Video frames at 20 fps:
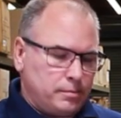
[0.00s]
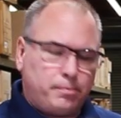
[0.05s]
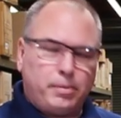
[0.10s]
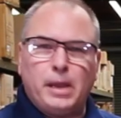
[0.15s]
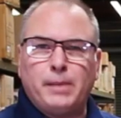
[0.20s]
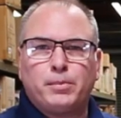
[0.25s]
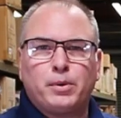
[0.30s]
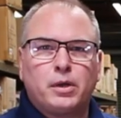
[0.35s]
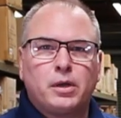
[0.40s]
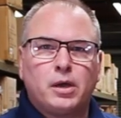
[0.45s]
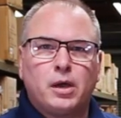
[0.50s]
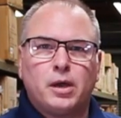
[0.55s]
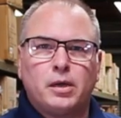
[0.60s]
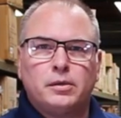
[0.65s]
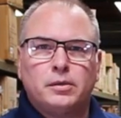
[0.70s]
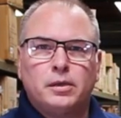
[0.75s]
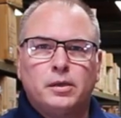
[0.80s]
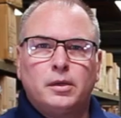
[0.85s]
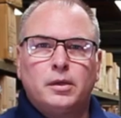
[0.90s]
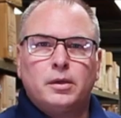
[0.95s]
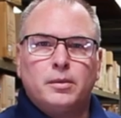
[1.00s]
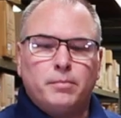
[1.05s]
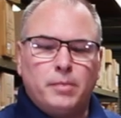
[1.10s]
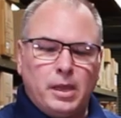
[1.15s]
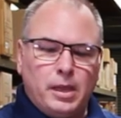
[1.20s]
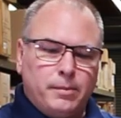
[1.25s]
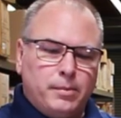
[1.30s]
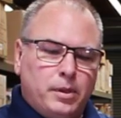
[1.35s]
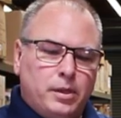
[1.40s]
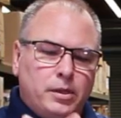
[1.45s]
paper cut,
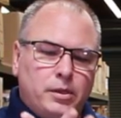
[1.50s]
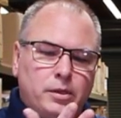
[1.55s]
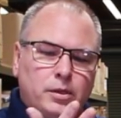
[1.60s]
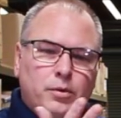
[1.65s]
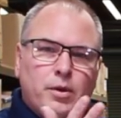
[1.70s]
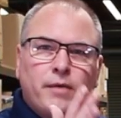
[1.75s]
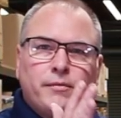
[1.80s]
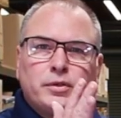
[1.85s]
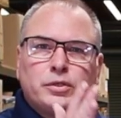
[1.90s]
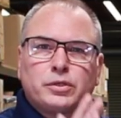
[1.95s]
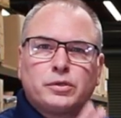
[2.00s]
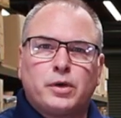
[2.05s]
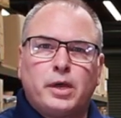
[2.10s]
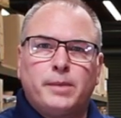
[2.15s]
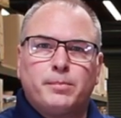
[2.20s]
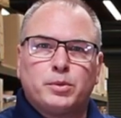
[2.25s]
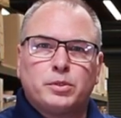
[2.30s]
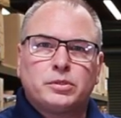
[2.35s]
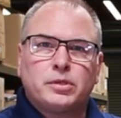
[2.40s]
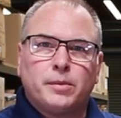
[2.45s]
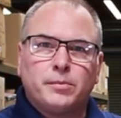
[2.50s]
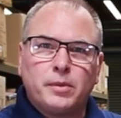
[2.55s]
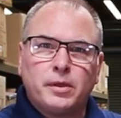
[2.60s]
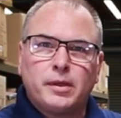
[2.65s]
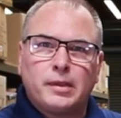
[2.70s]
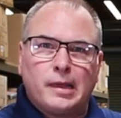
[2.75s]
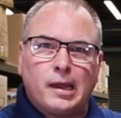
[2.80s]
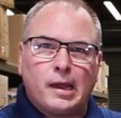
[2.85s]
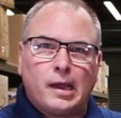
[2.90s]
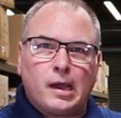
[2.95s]
maybe you have a scrape or
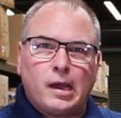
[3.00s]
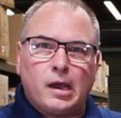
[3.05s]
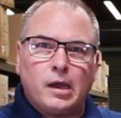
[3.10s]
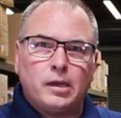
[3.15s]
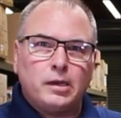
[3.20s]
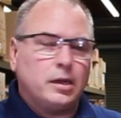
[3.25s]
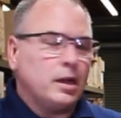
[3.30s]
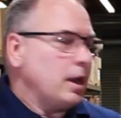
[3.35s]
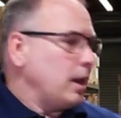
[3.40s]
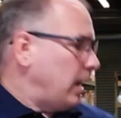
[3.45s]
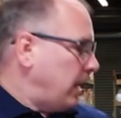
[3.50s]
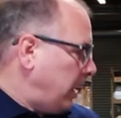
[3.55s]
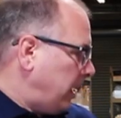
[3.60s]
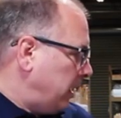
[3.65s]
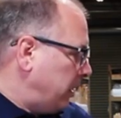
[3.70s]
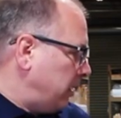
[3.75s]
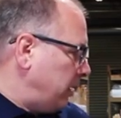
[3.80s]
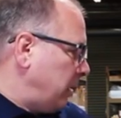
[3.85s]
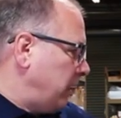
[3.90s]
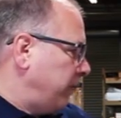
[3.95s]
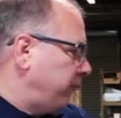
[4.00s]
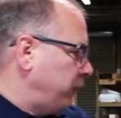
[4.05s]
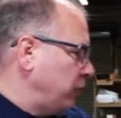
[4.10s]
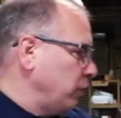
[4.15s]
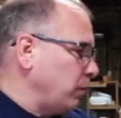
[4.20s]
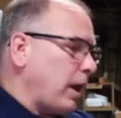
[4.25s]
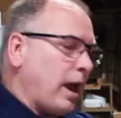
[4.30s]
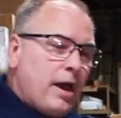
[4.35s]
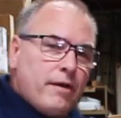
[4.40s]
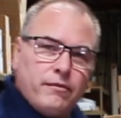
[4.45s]
something of that kind, and if
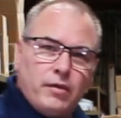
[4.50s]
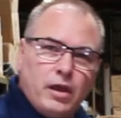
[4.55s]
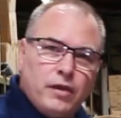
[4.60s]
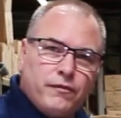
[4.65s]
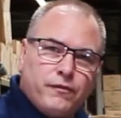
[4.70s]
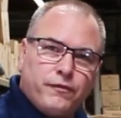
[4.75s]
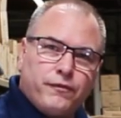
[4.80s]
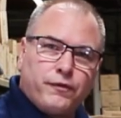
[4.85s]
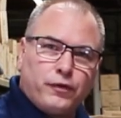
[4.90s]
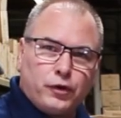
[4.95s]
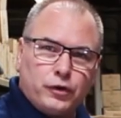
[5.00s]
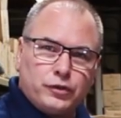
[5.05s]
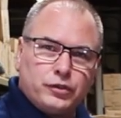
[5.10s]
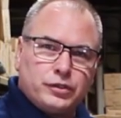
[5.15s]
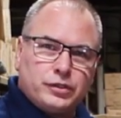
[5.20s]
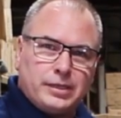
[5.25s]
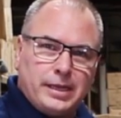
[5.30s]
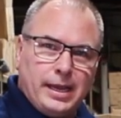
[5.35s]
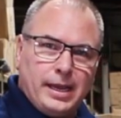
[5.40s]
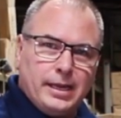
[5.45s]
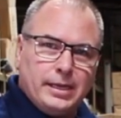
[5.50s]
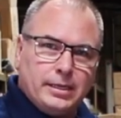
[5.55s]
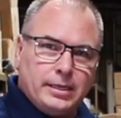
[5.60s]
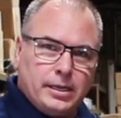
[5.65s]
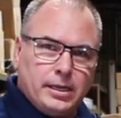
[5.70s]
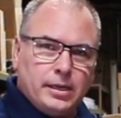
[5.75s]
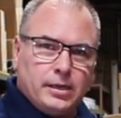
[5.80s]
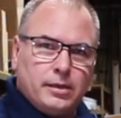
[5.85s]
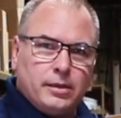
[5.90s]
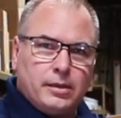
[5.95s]
you have a first aid
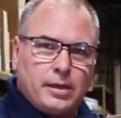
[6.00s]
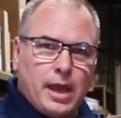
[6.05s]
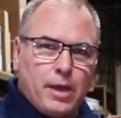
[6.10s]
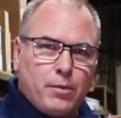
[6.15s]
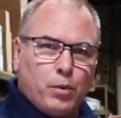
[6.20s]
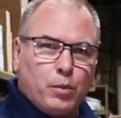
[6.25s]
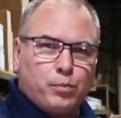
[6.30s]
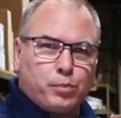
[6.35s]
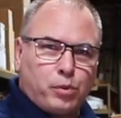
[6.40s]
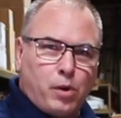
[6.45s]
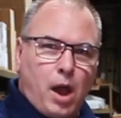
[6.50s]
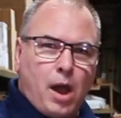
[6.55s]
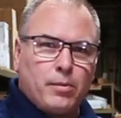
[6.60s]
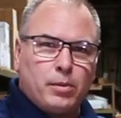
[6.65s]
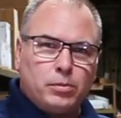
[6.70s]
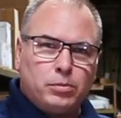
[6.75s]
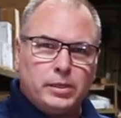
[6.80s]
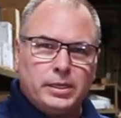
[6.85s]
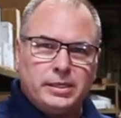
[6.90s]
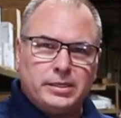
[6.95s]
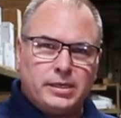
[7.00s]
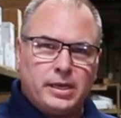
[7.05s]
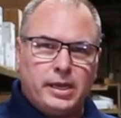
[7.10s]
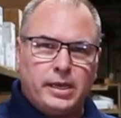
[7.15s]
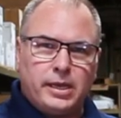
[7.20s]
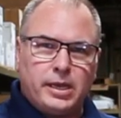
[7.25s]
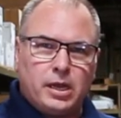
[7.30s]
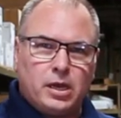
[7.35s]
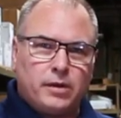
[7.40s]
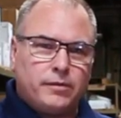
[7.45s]
kit, that will probably
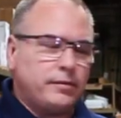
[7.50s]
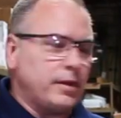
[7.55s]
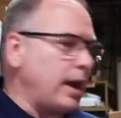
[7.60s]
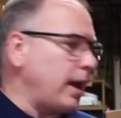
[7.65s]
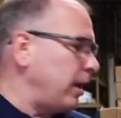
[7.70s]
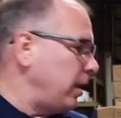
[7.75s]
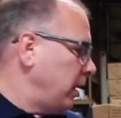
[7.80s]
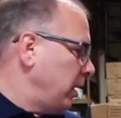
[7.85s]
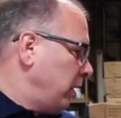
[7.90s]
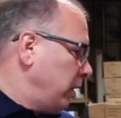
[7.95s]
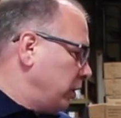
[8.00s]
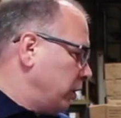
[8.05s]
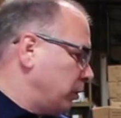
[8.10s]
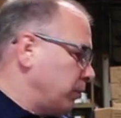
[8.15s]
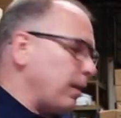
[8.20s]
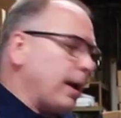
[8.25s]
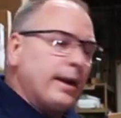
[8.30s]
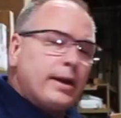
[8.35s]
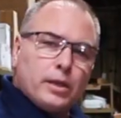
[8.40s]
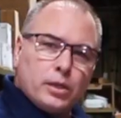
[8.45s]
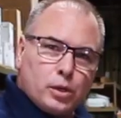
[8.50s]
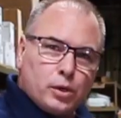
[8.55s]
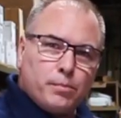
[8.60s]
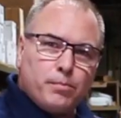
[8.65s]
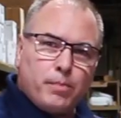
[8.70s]
take care of that. Your regular